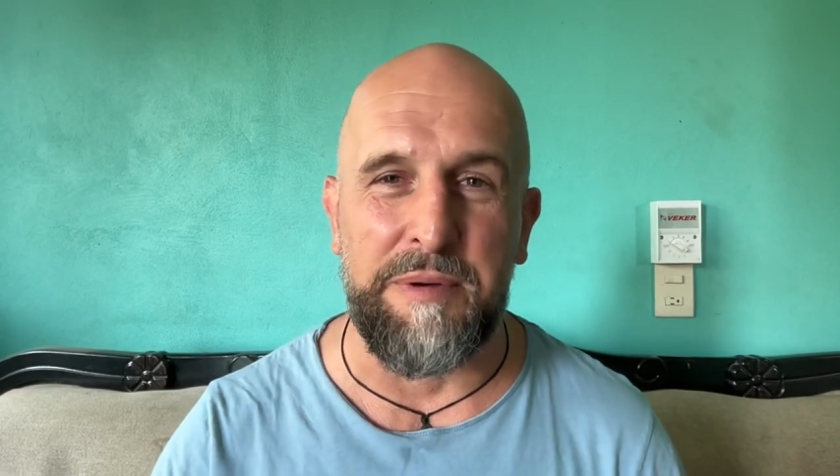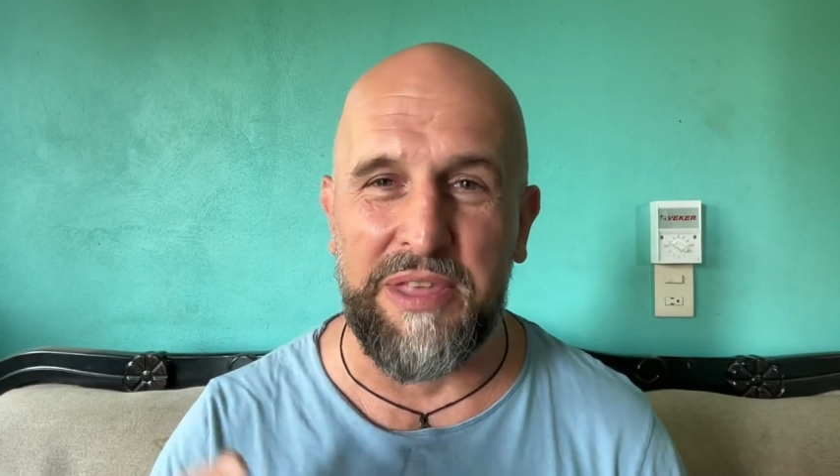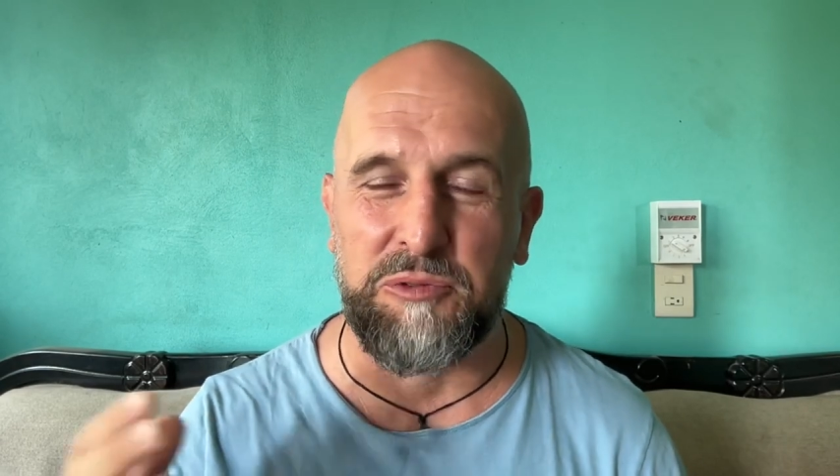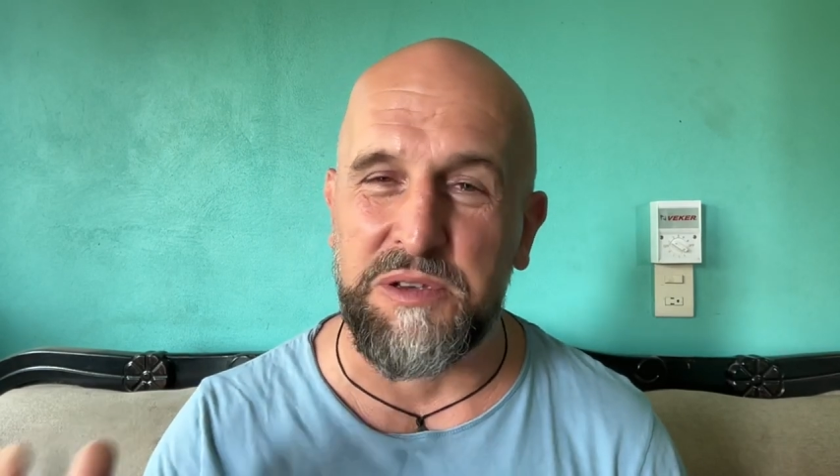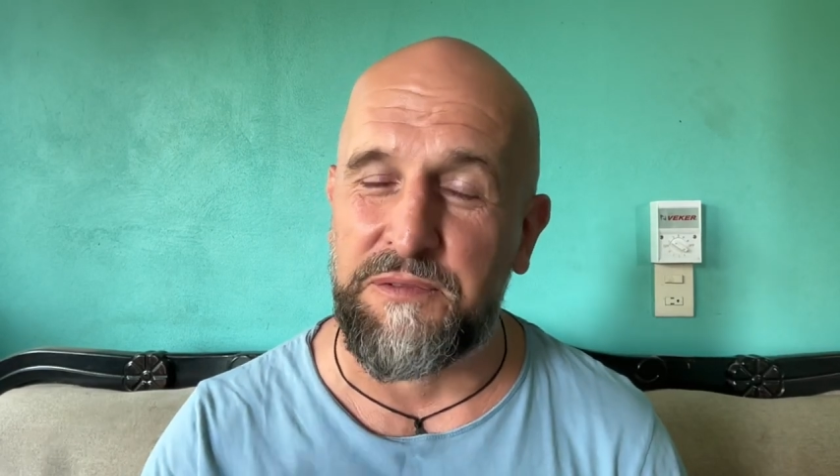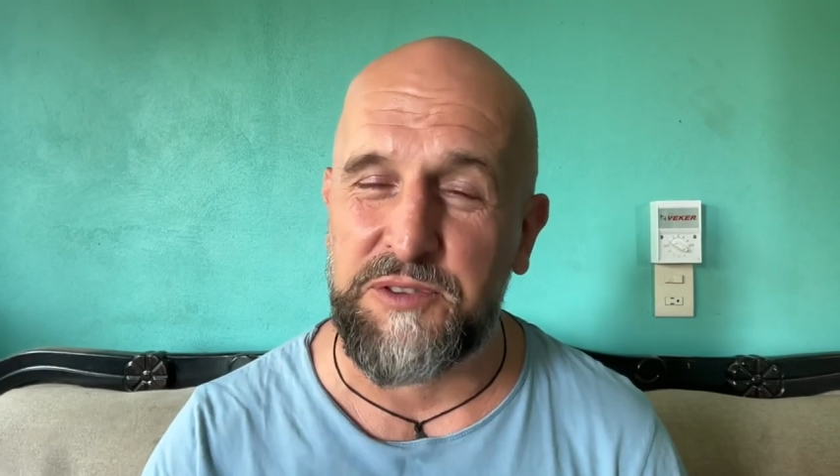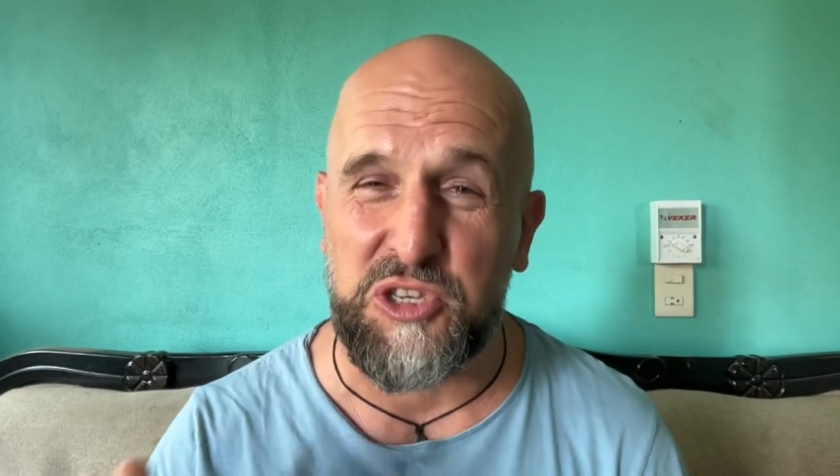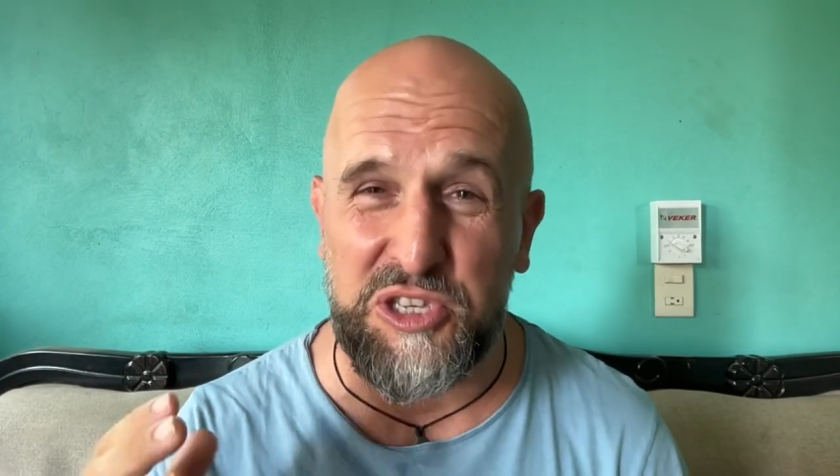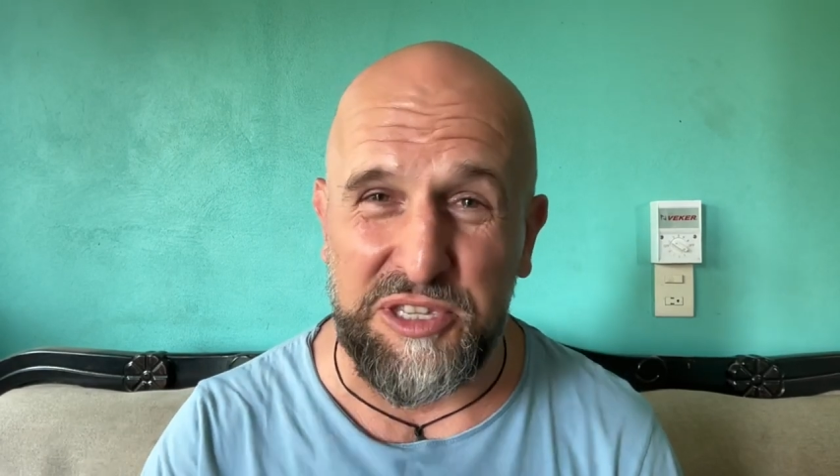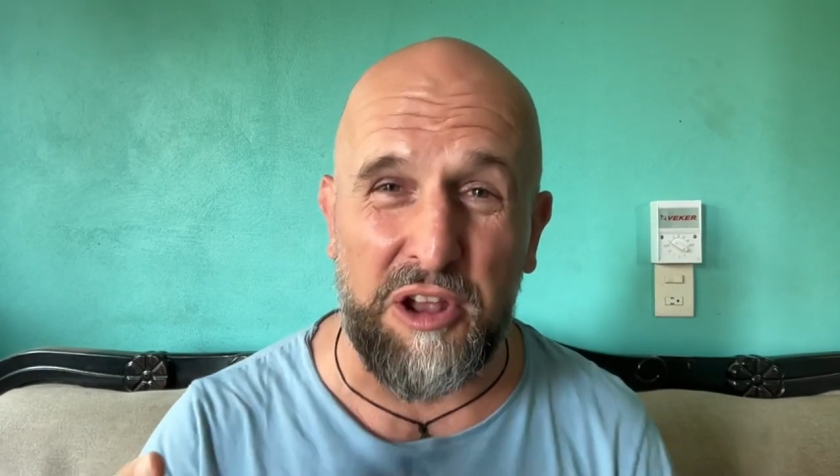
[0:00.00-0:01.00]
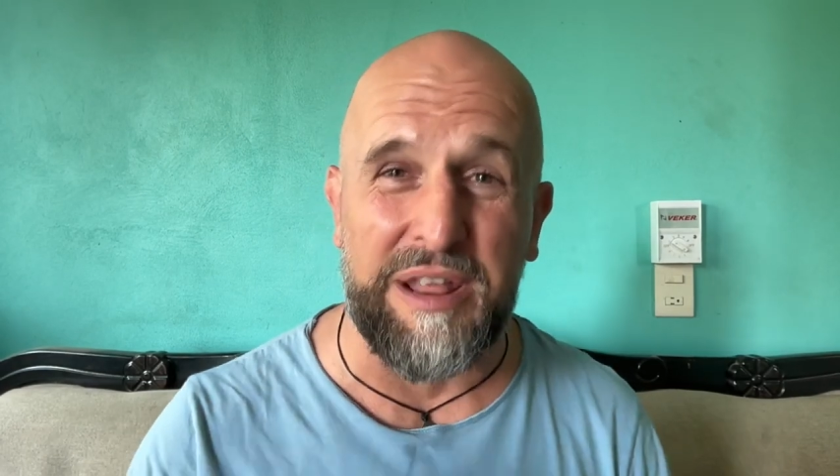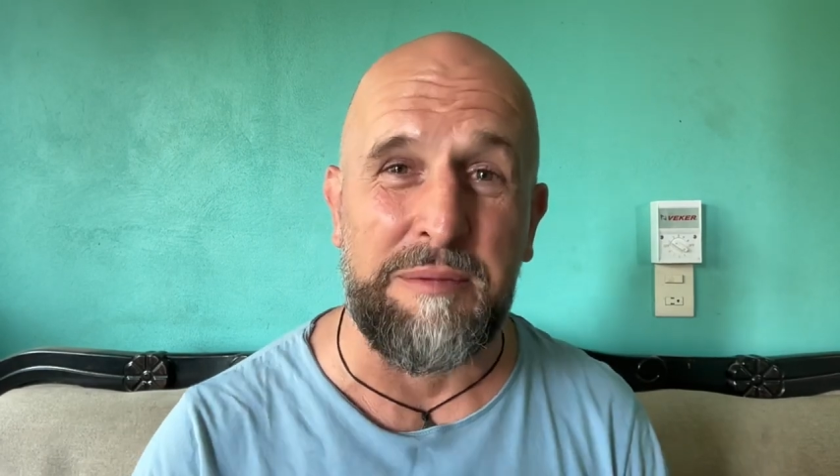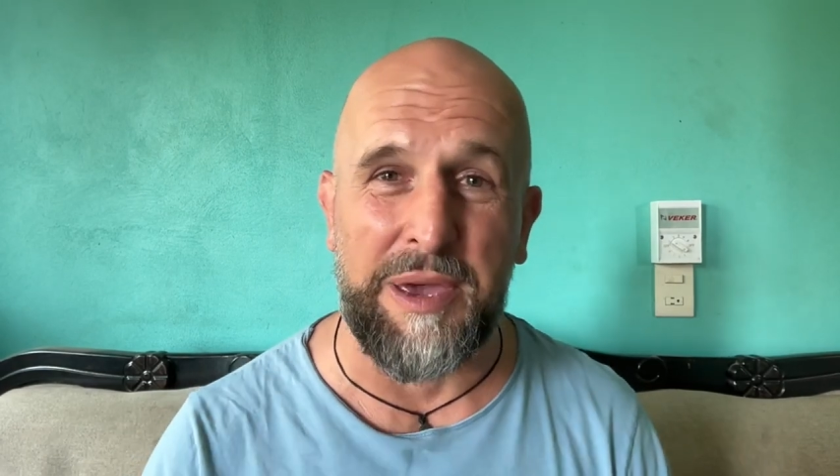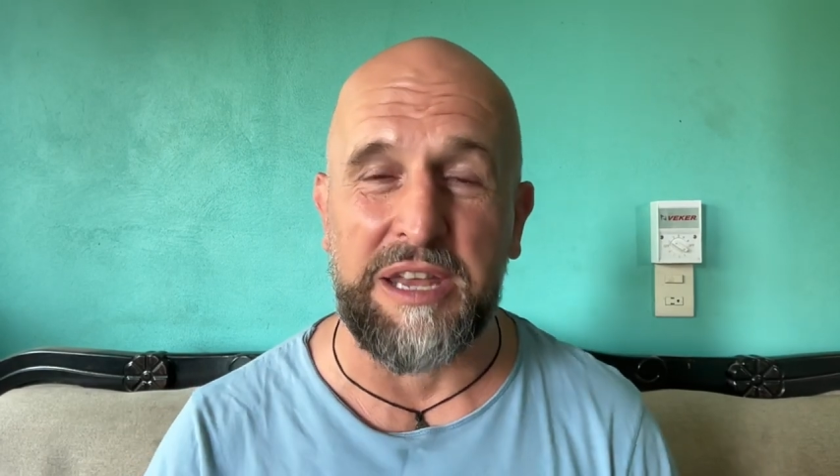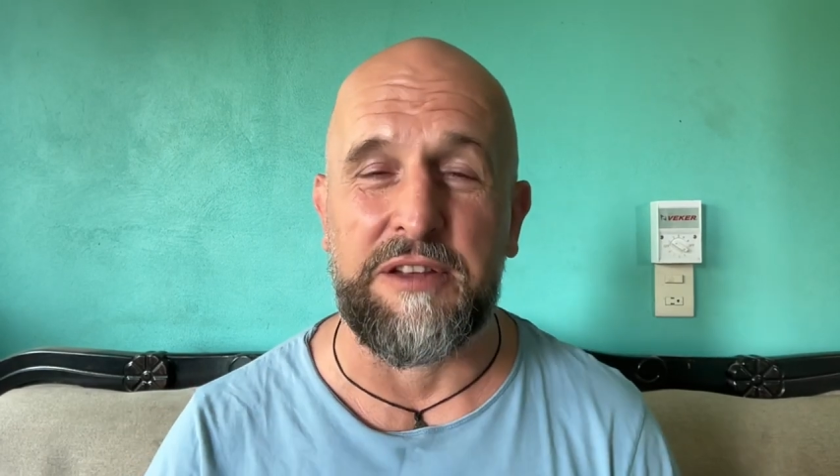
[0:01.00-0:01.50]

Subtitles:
but there was a stunning bit